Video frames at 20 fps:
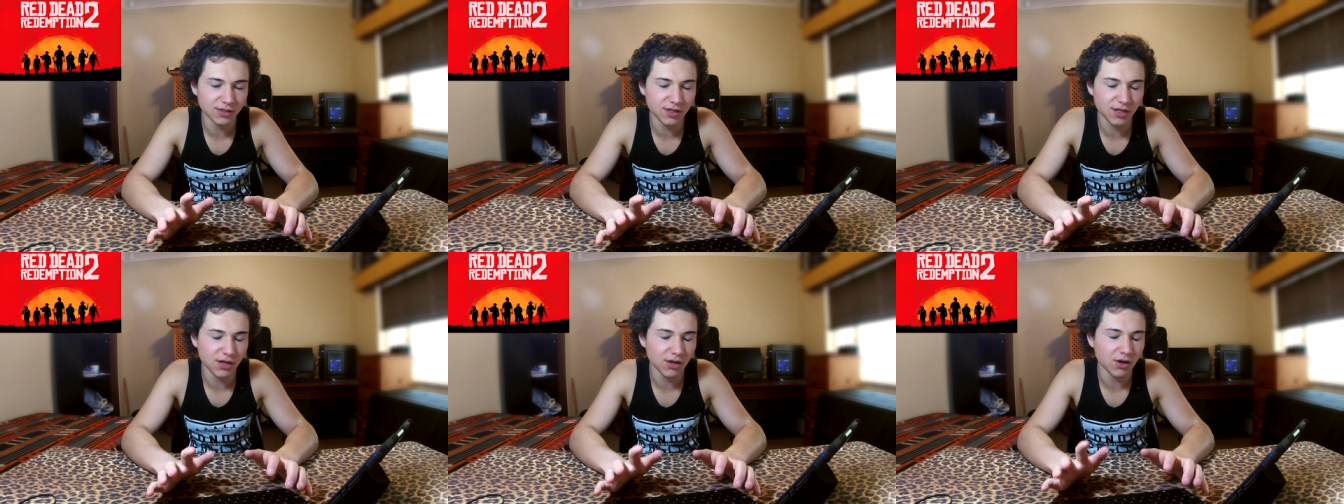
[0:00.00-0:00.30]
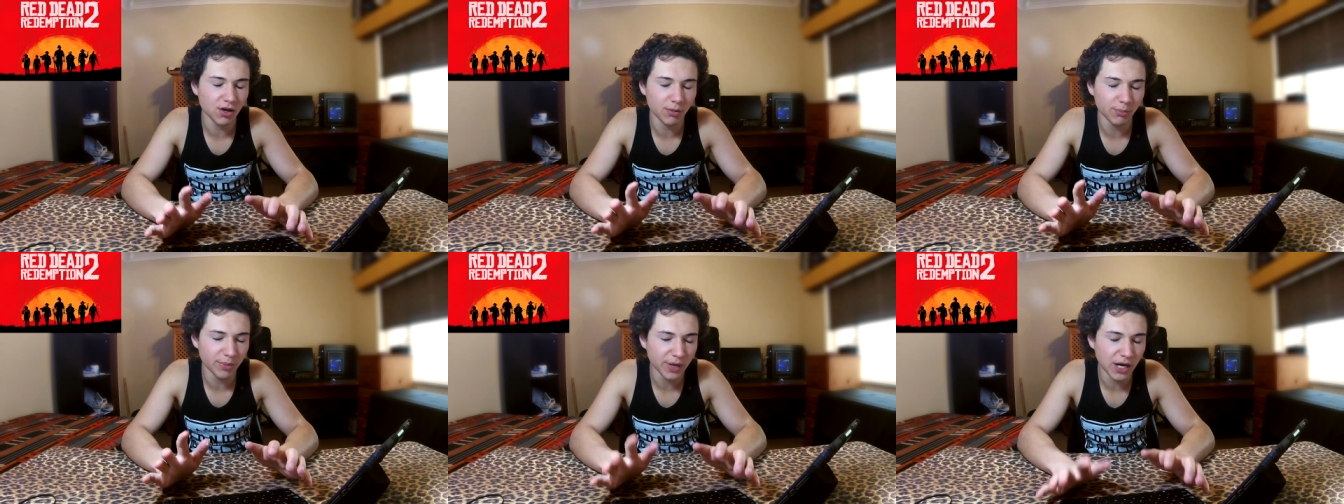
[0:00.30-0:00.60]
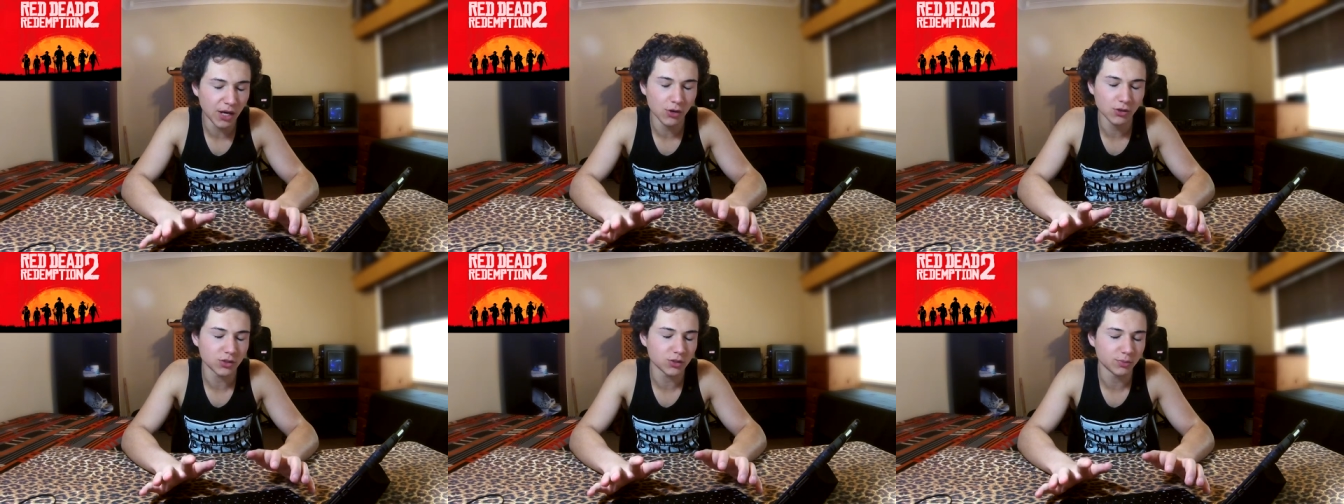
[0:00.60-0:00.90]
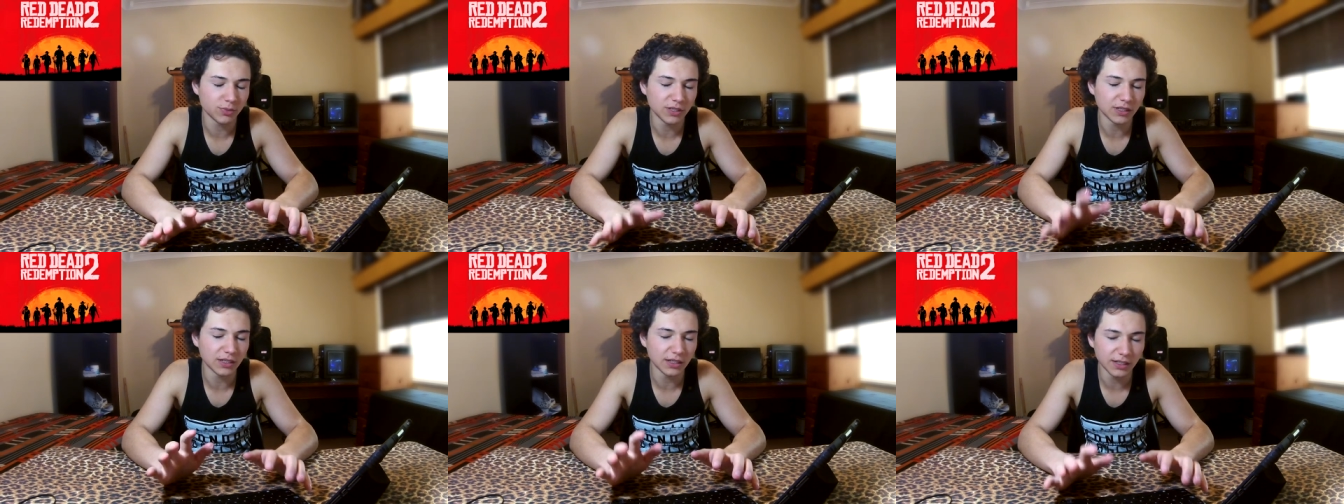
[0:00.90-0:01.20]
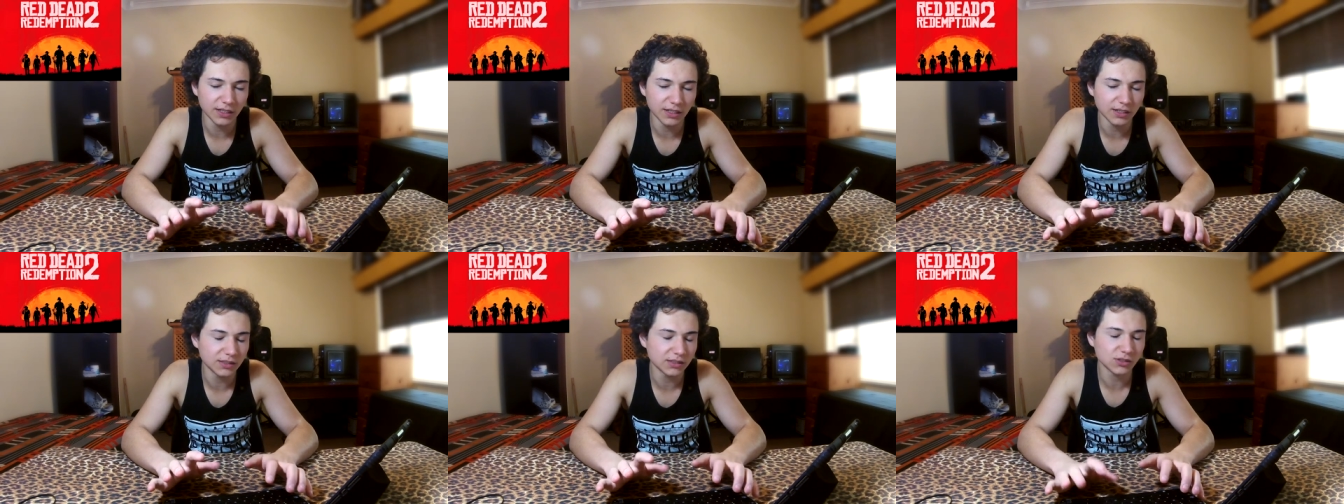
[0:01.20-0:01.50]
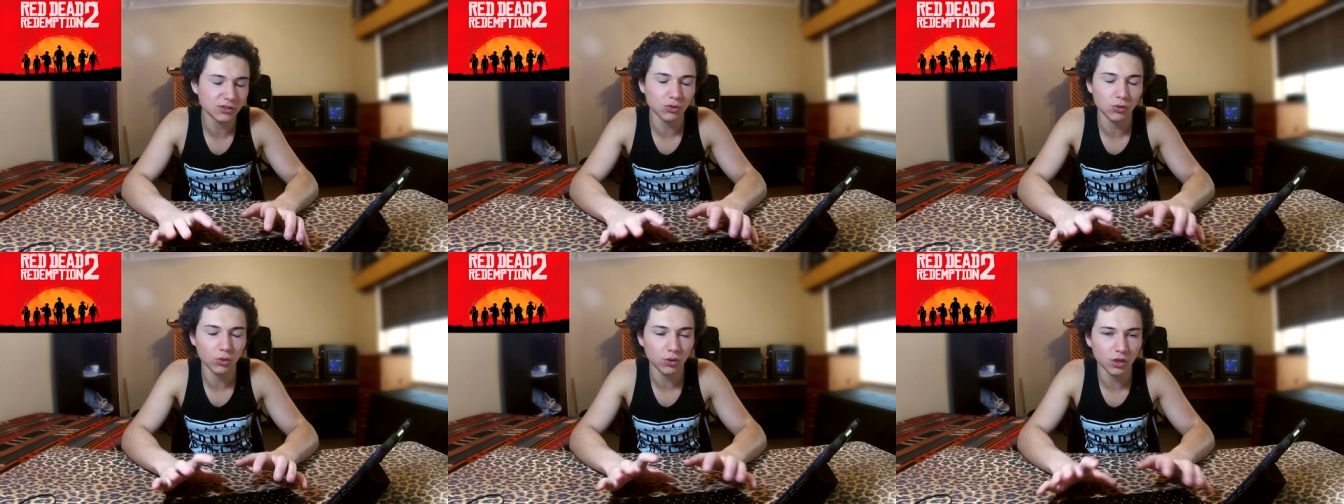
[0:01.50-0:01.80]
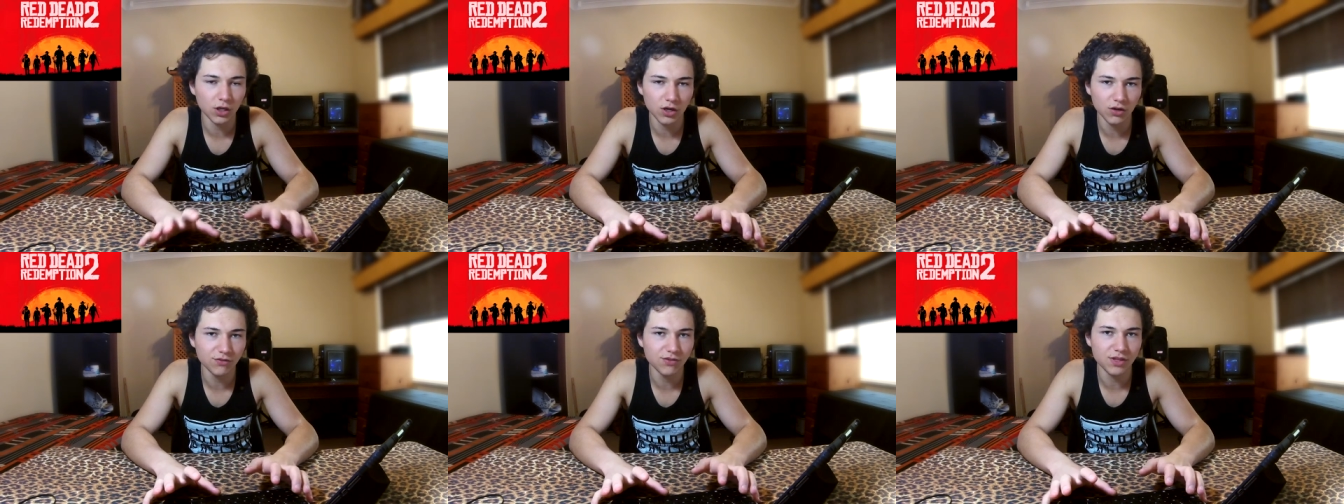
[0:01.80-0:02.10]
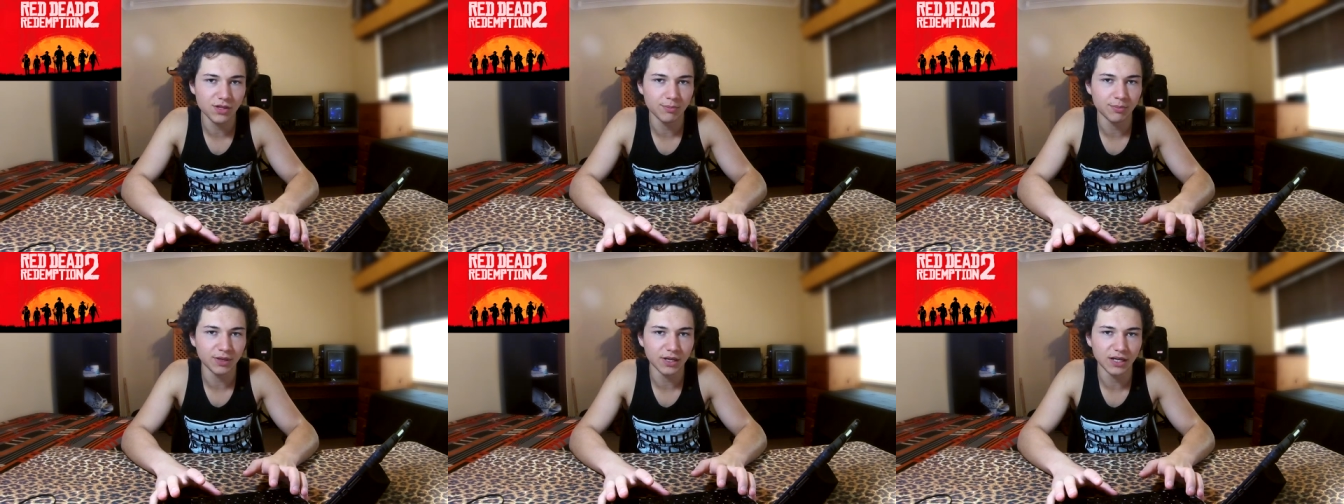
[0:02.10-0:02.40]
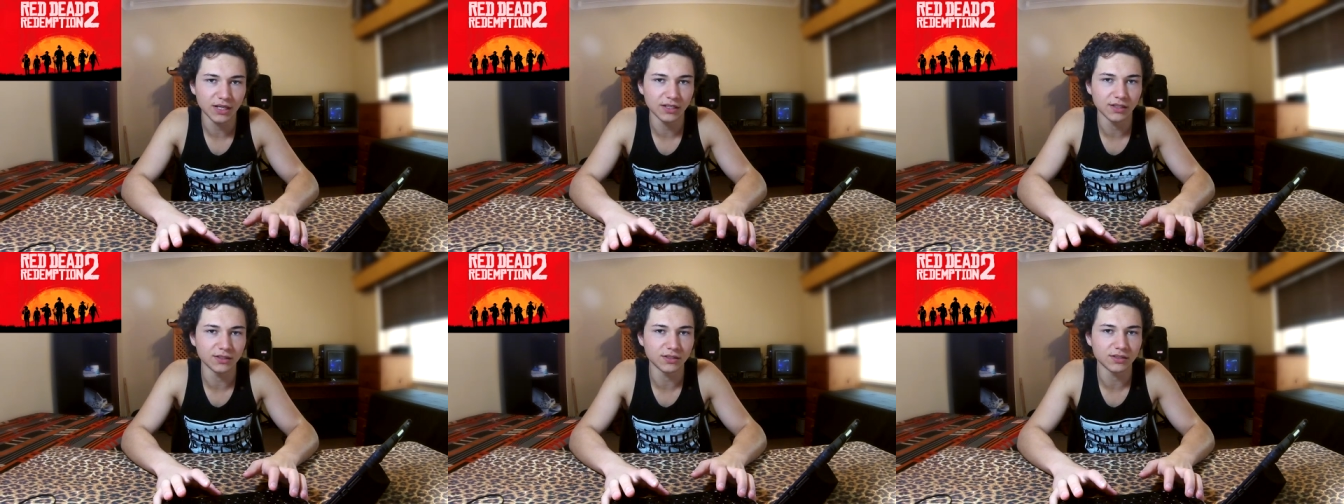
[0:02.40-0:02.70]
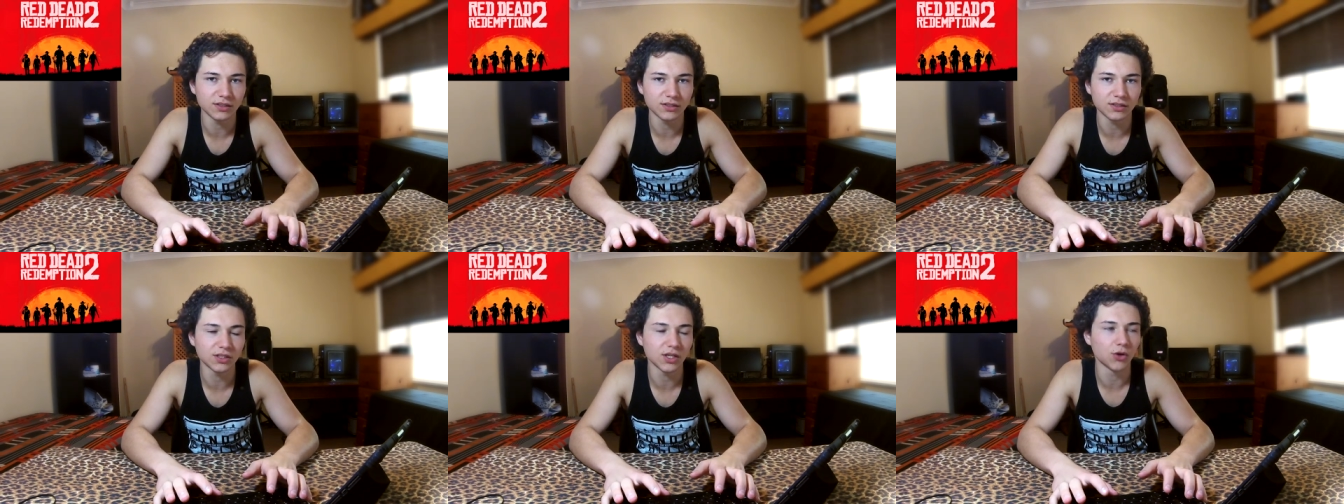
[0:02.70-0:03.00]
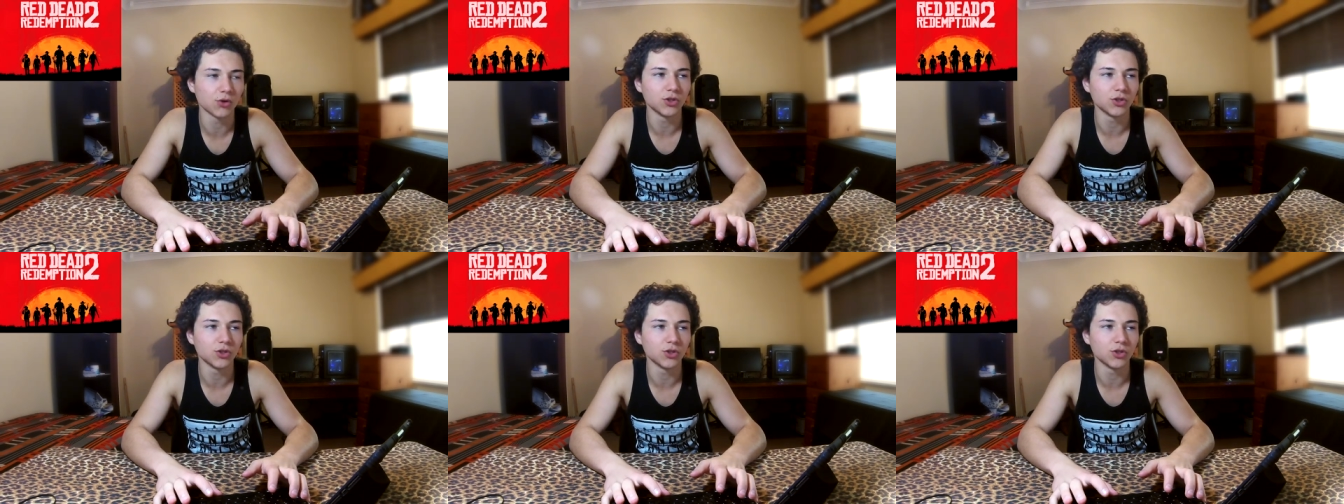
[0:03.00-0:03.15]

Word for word: there are bound to be leaks all over the place, so